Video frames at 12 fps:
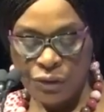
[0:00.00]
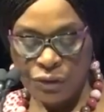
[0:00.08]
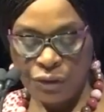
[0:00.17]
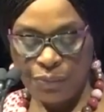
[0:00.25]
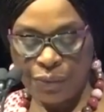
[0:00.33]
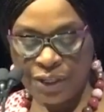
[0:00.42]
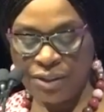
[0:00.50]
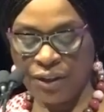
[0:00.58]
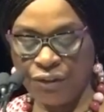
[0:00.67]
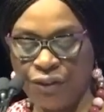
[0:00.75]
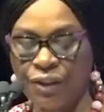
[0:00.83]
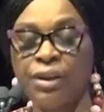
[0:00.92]
to
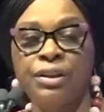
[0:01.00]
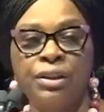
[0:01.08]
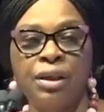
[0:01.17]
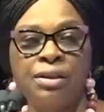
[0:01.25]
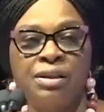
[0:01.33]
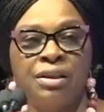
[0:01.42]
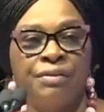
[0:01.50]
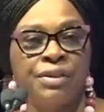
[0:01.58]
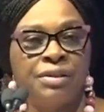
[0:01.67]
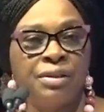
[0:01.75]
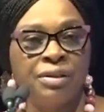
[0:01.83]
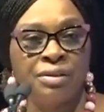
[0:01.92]
basic financial
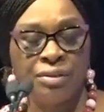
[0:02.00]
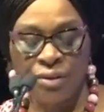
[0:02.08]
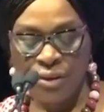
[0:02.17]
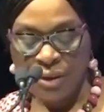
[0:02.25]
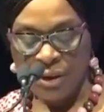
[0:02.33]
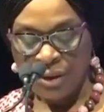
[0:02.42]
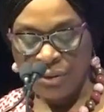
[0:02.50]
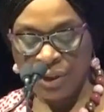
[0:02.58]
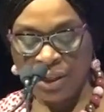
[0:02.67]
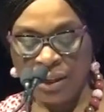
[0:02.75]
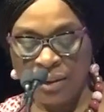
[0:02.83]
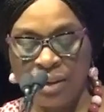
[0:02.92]
services,
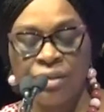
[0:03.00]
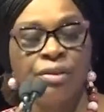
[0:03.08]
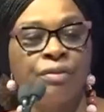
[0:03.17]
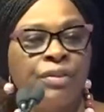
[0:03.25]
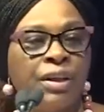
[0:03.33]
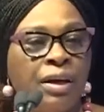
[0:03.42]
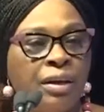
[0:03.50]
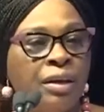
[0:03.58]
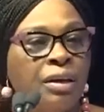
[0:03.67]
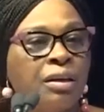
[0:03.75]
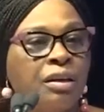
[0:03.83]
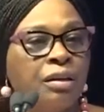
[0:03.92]
regardless of their
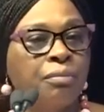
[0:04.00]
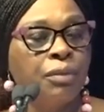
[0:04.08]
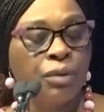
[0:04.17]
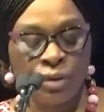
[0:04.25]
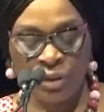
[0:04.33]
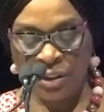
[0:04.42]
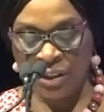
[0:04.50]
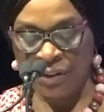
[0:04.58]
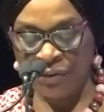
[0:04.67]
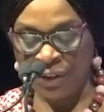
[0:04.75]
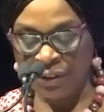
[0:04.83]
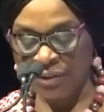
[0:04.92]
income or
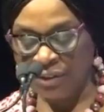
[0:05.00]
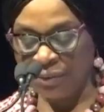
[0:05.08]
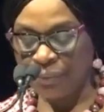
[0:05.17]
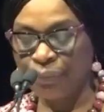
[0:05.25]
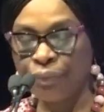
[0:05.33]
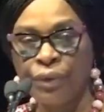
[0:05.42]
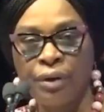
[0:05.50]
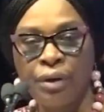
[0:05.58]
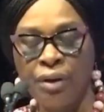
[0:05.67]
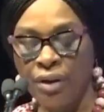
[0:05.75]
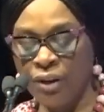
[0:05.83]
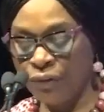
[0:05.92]
savings.
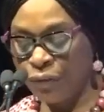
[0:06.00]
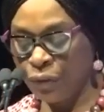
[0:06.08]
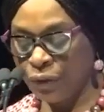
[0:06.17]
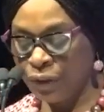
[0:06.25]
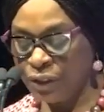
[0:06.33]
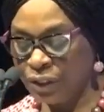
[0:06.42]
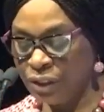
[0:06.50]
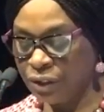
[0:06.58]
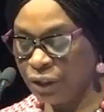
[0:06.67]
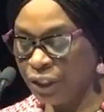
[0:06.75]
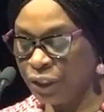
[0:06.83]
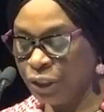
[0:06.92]
It focuses
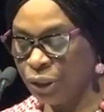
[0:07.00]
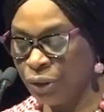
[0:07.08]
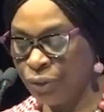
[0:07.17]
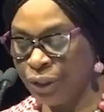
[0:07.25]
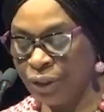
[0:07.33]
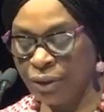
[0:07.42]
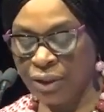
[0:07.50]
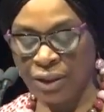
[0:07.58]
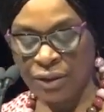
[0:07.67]
on ensuring